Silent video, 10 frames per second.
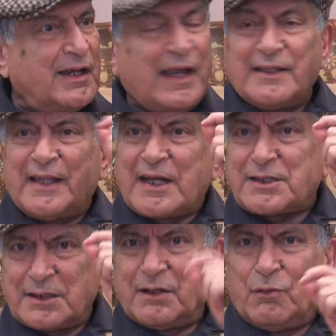and that's
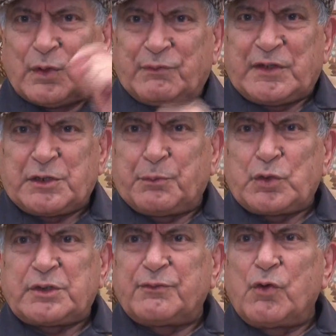what we're
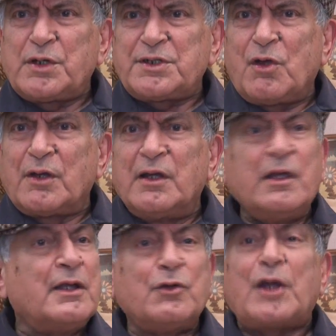supposed to focus on.
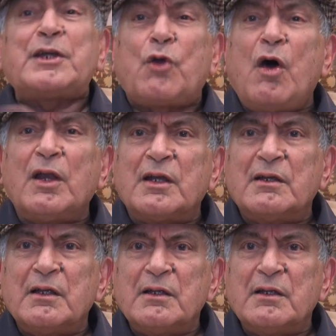Not at all.